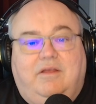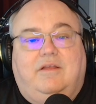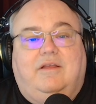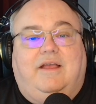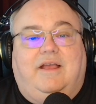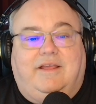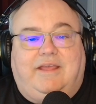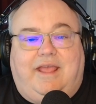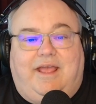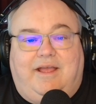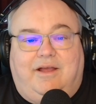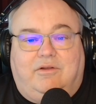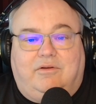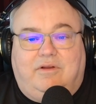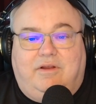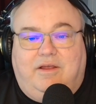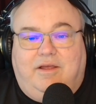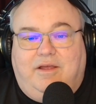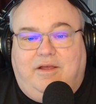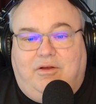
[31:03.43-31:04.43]
account,
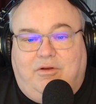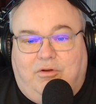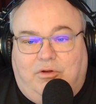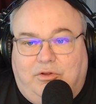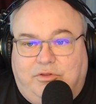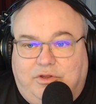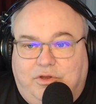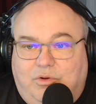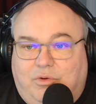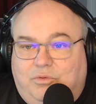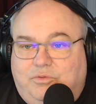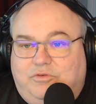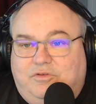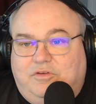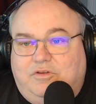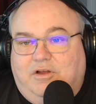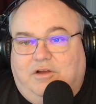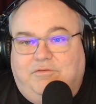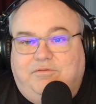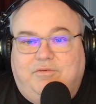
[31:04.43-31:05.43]
all the old
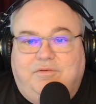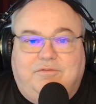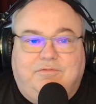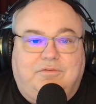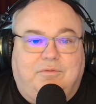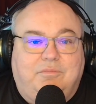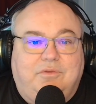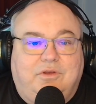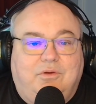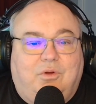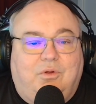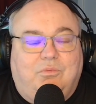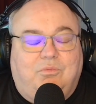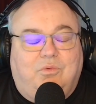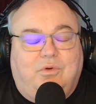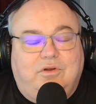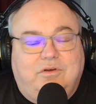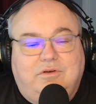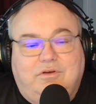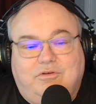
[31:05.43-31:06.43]
stuff from the old
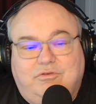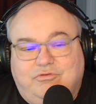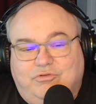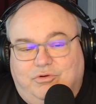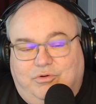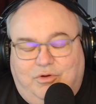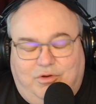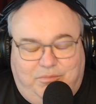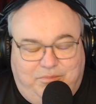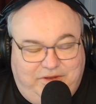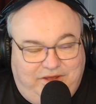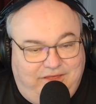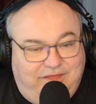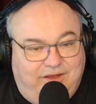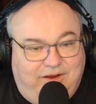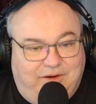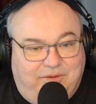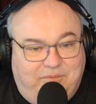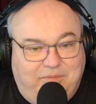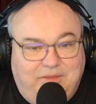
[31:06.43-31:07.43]
one should all be
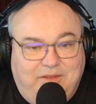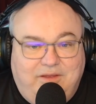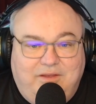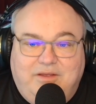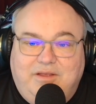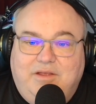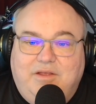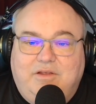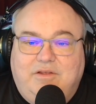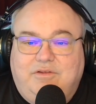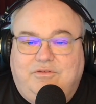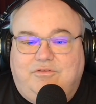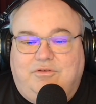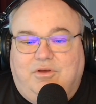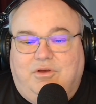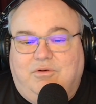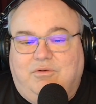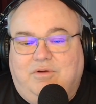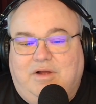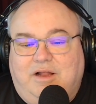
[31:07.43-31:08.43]
there.
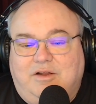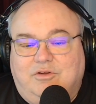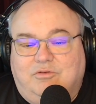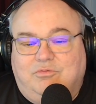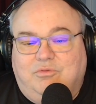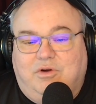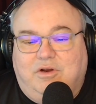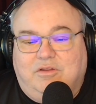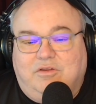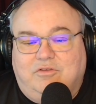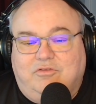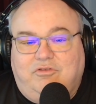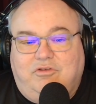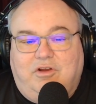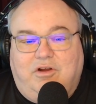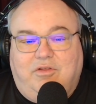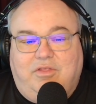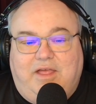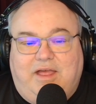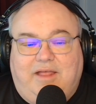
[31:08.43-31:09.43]
So I just wanted to
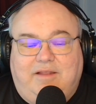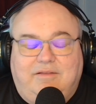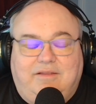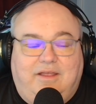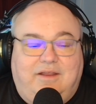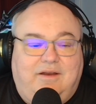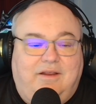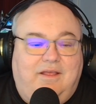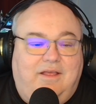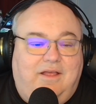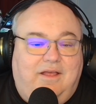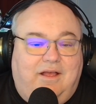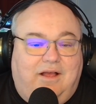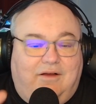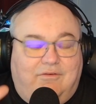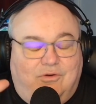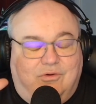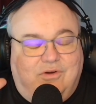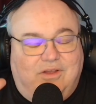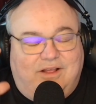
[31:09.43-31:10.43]
share that
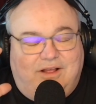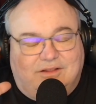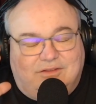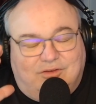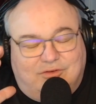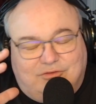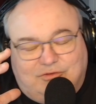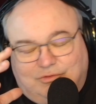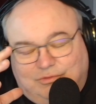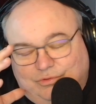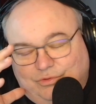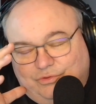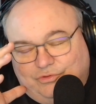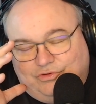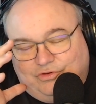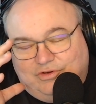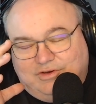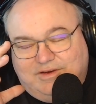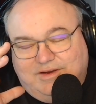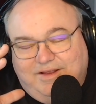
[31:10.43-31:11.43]
I've already got the
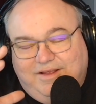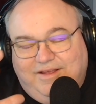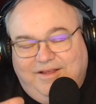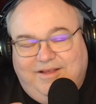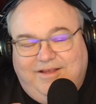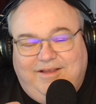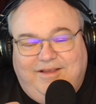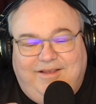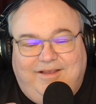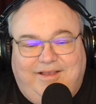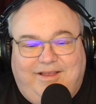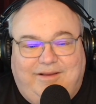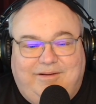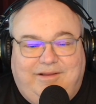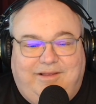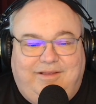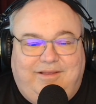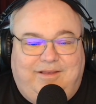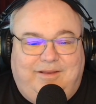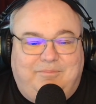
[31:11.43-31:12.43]
solution
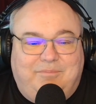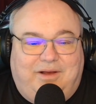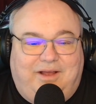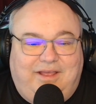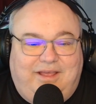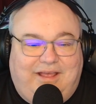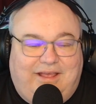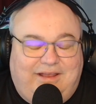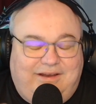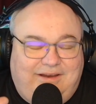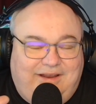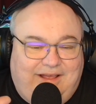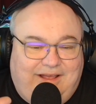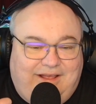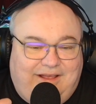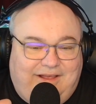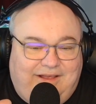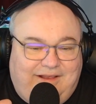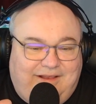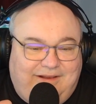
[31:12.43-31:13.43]
in my head,
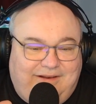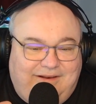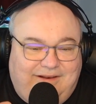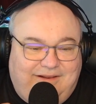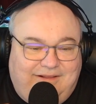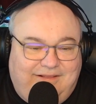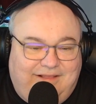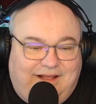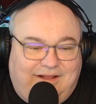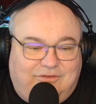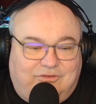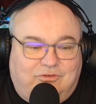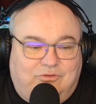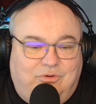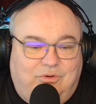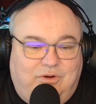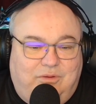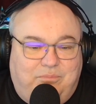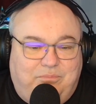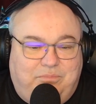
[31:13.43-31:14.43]
and that's
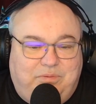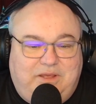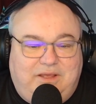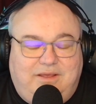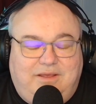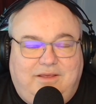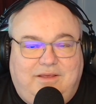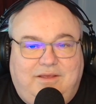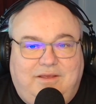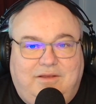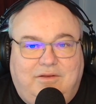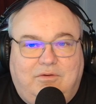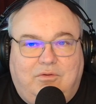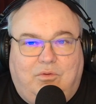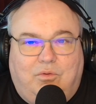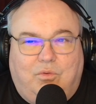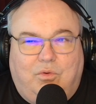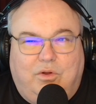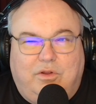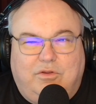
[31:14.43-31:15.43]
going to be
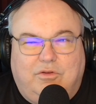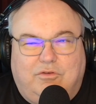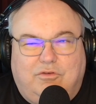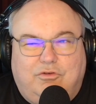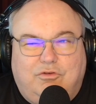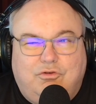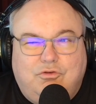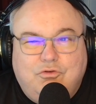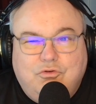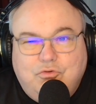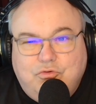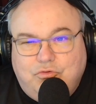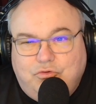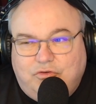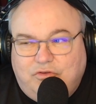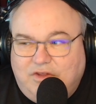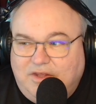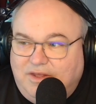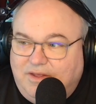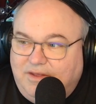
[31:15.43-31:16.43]
on
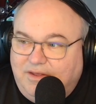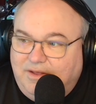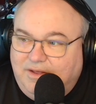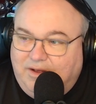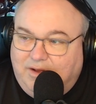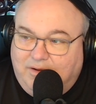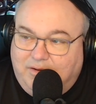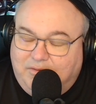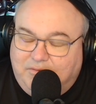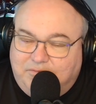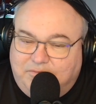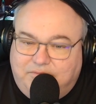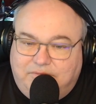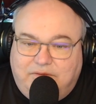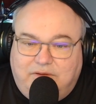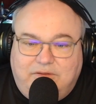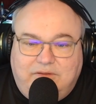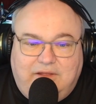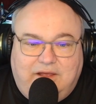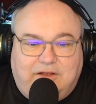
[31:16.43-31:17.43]
Tuesday of
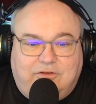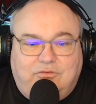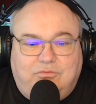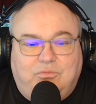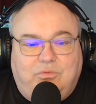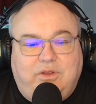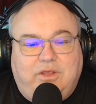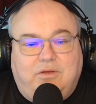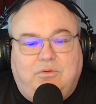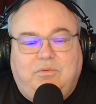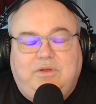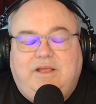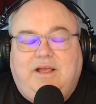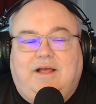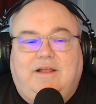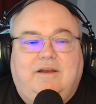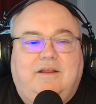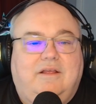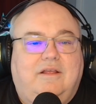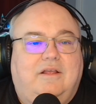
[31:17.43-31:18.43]
next week. We
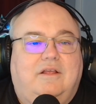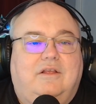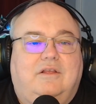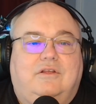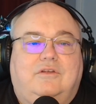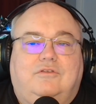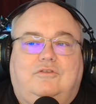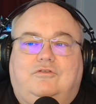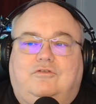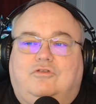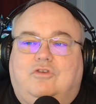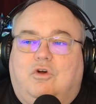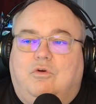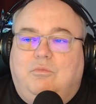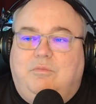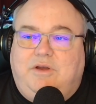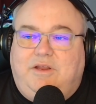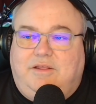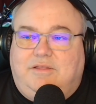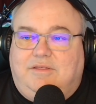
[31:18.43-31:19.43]
got so
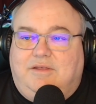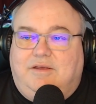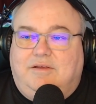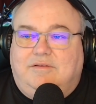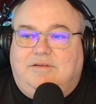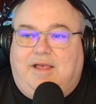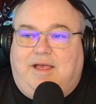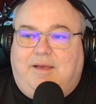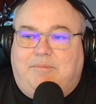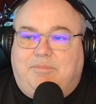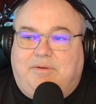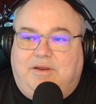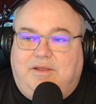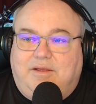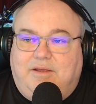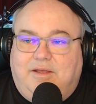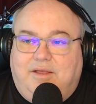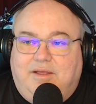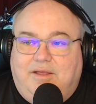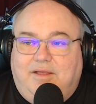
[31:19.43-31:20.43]
many things
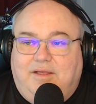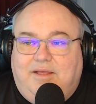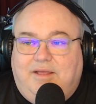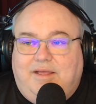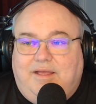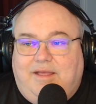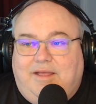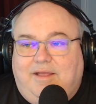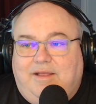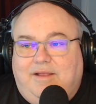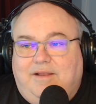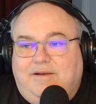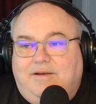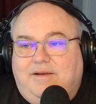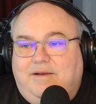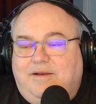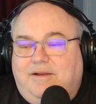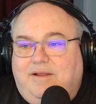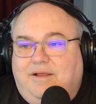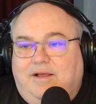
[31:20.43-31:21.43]
happening
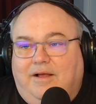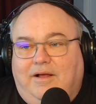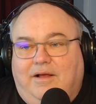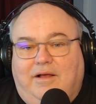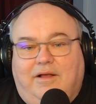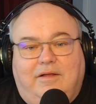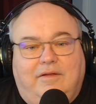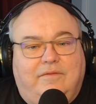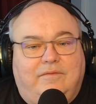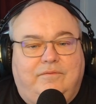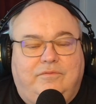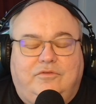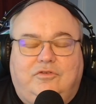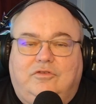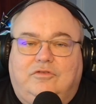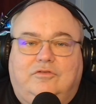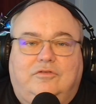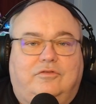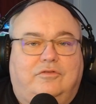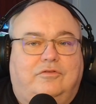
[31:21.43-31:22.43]
and
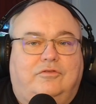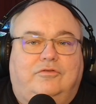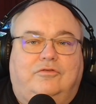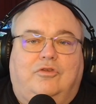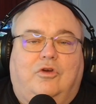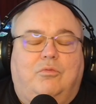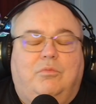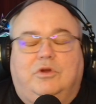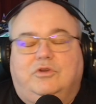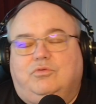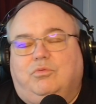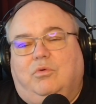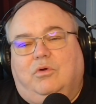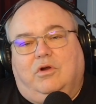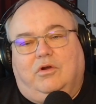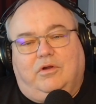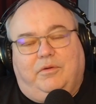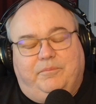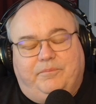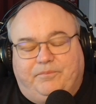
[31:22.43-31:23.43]
just so much
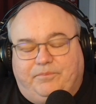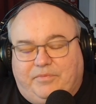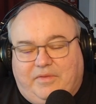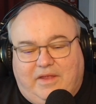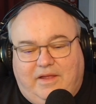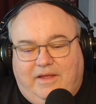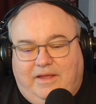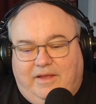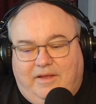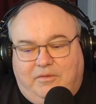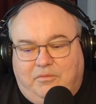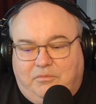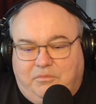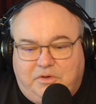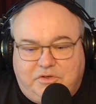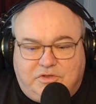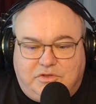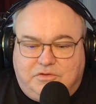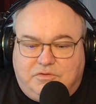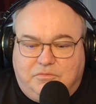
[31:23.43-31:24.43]
work,
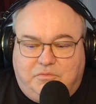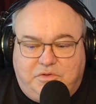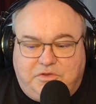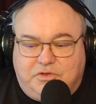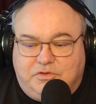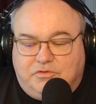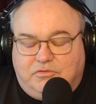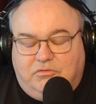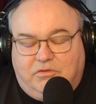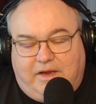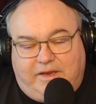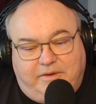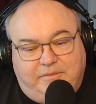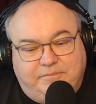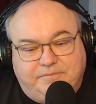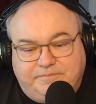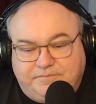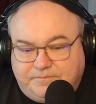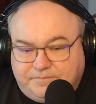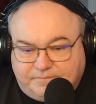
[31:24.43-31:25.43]
which is great.
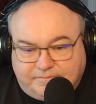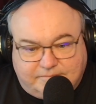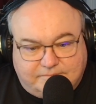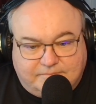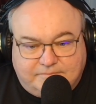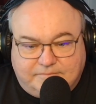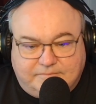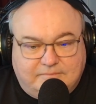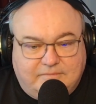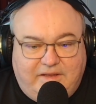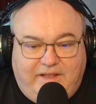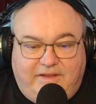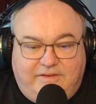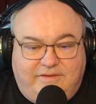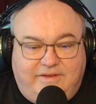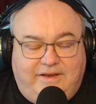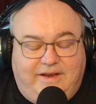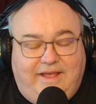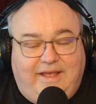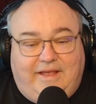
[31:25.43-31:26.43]
And
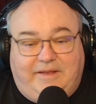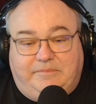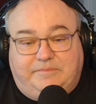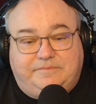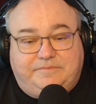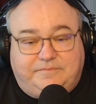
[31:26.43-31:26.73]
today